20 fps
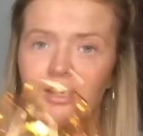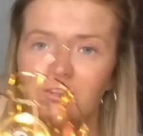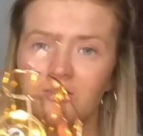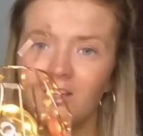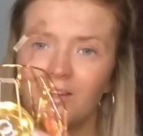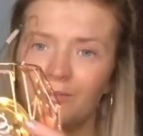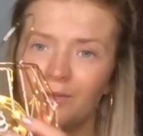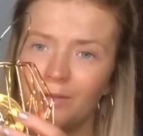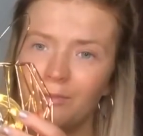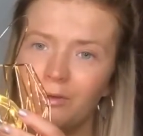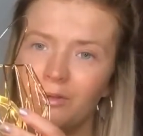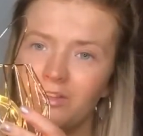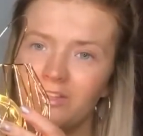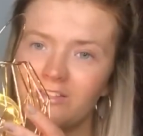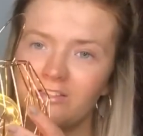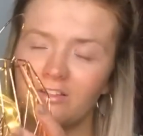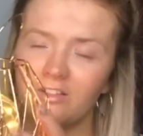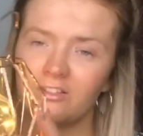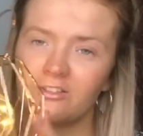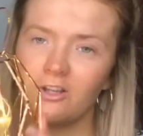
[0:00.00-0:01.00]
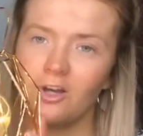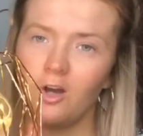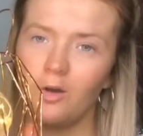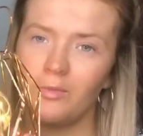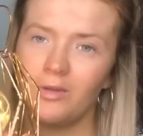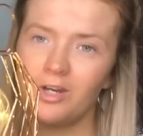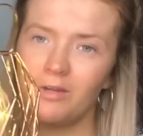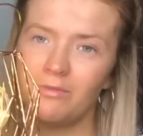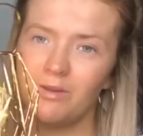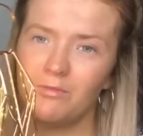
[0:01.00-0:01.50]
So I'm gonna put this on the
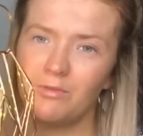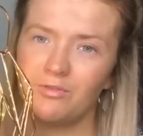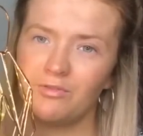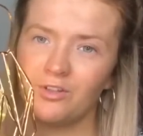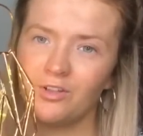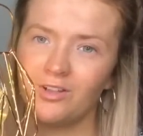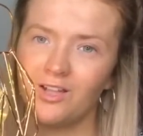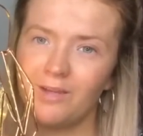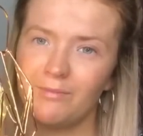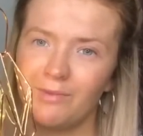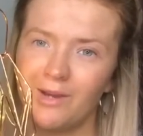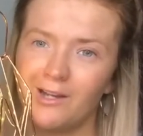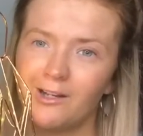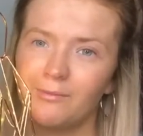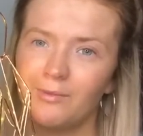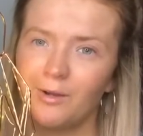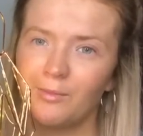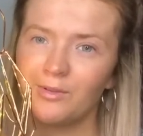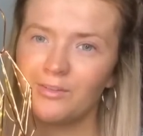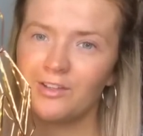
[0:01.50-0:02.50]
top and it'll make me feel like better about